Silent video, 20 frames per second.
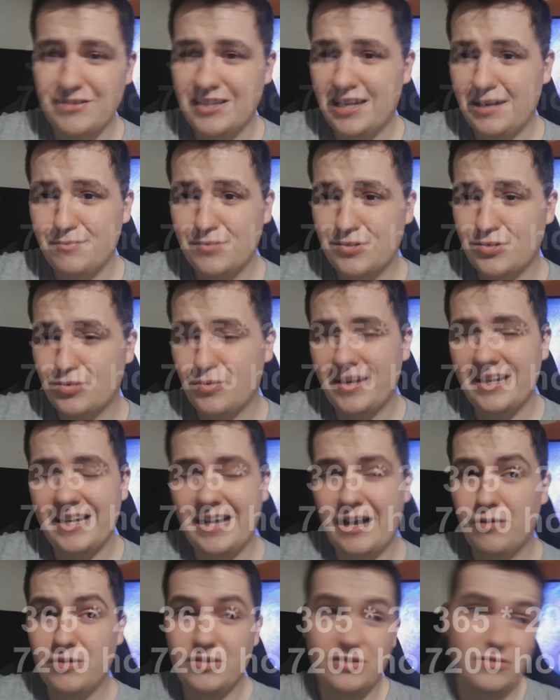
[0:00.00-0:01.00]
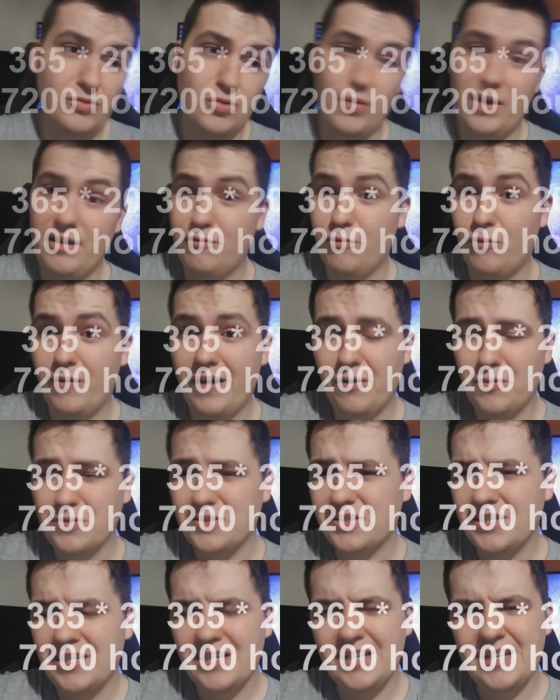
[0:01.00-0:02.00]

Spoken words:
times 20 hours, 24 hours.